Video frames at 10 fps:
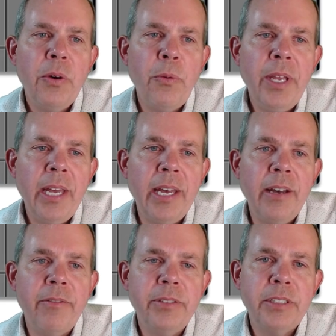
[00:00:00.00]
we
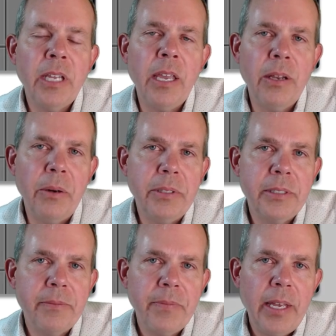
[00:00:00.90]
have sticky
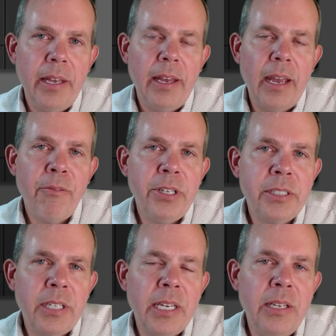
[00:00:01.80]
notes. Every
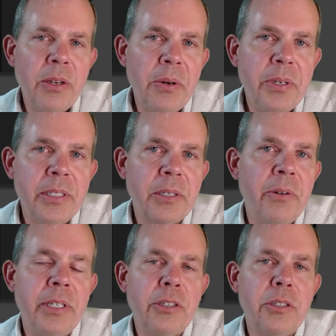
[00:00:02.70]
sticky note is
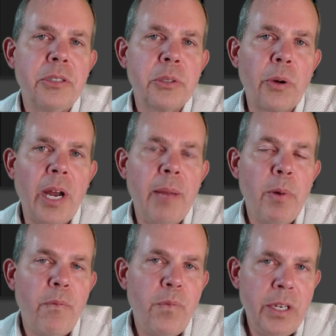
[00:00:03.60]
going to describe
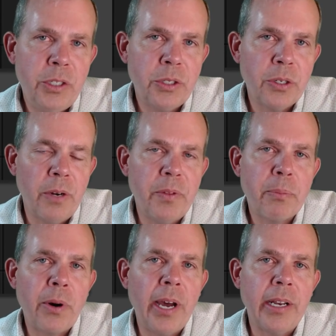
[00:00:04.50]
a feature of the
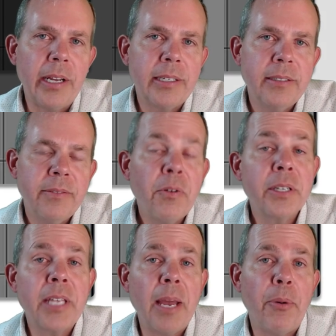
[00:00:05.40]
product. For
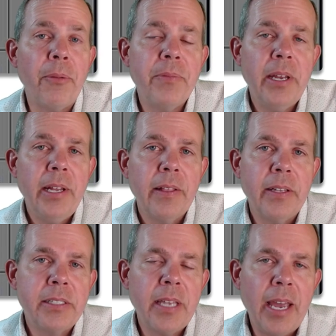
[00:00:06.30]
example,
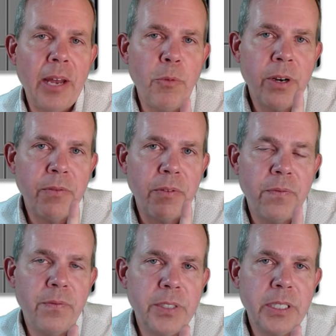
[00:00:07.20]
let's say on one of the
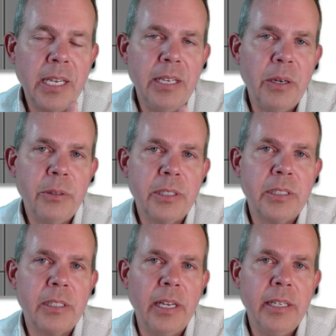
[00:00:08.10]
sticky notes
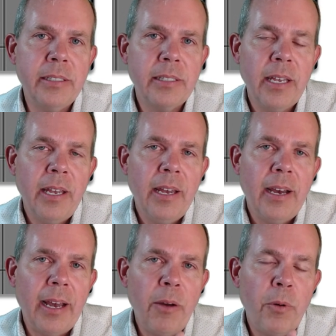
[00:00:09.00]
it says,
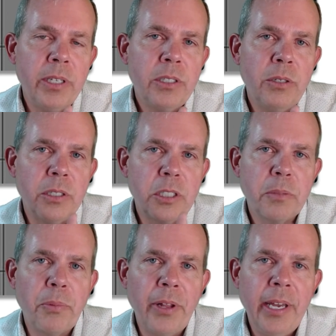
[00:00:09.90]
I want to
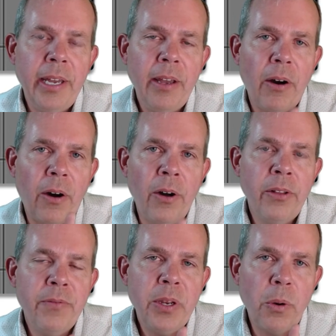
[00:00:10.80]
display all
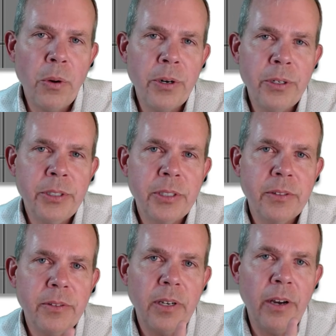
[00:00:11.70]
of the orders
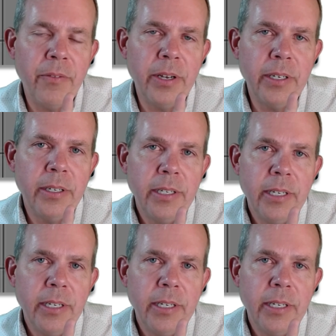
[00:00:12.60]
of a